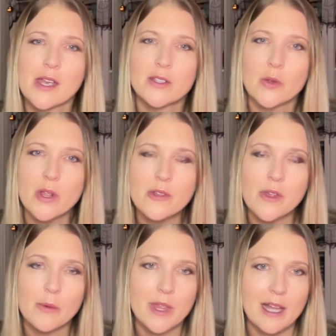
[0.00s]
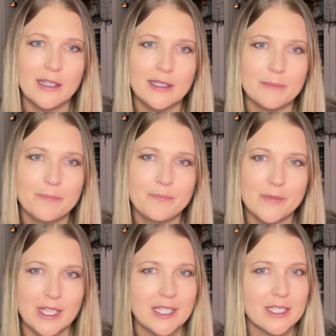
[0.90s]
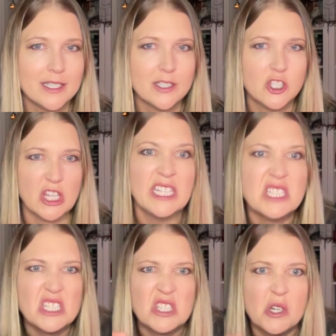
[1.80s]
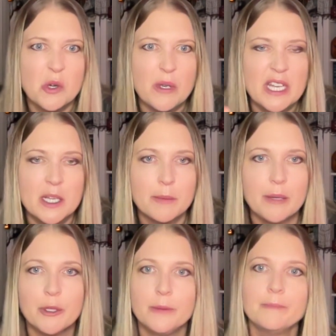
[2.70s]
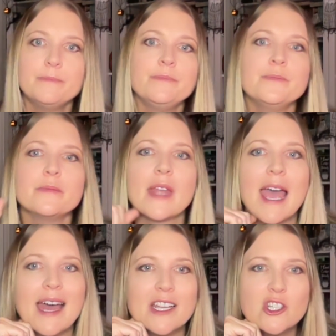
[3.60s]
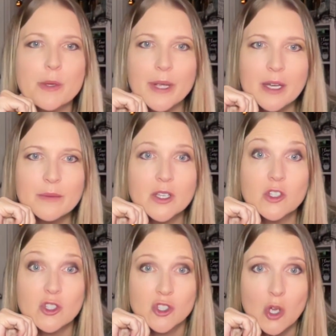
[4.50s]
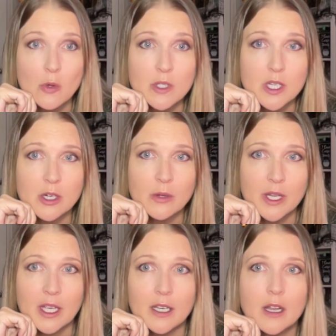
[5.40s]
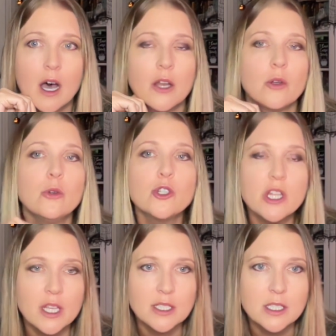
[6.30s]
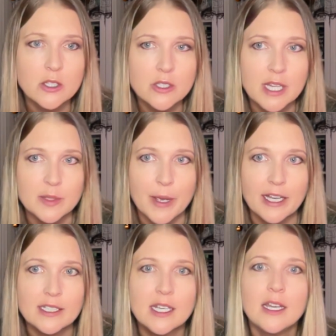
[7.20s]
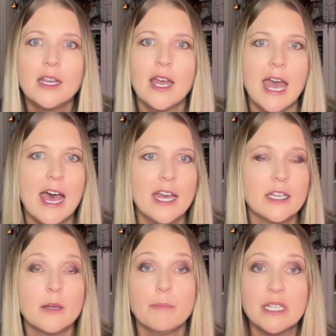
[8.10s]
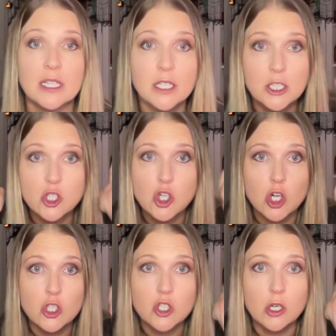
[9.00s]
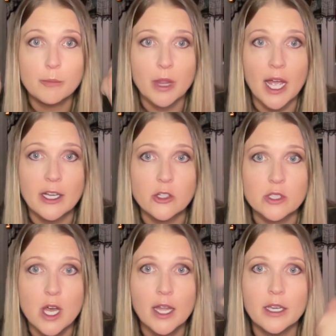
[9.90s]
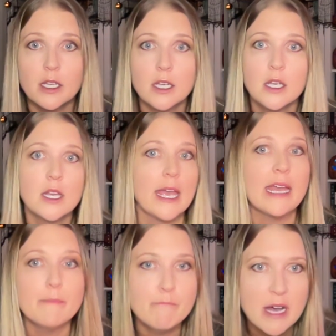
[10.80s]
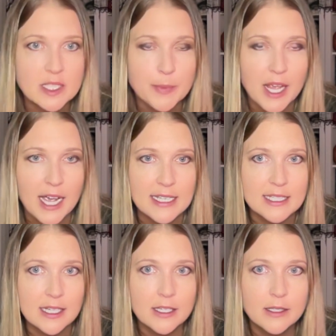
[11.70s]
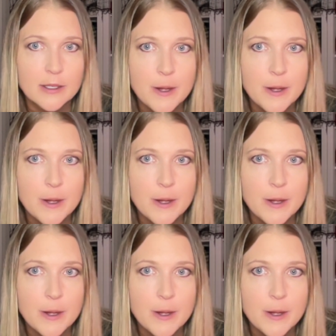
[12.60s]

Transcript: So another thing with Ellen is she likes to zero in on people. And she becomes so zeroed in on who she thinks is her suspect and basically turns her blinders on. It must be Isaac.